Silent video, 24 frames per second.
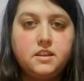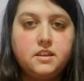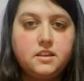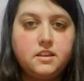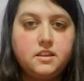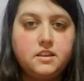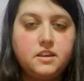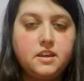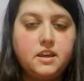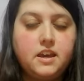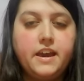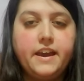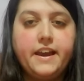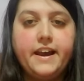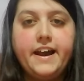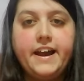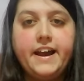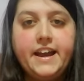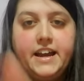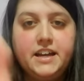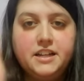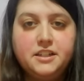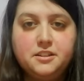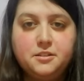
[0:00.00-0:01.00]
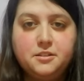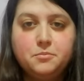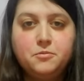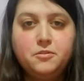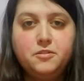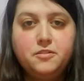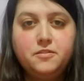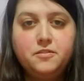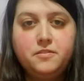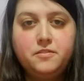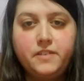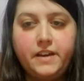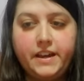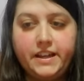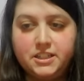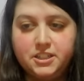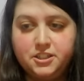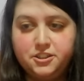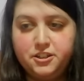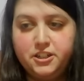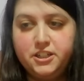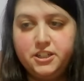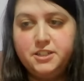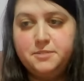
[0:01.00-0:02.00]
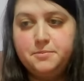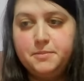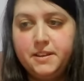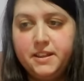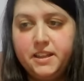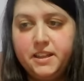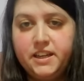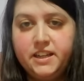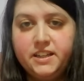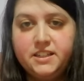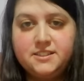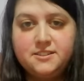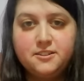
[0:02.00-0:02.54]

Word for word: Okay, I had to move. I had to stretch my legs,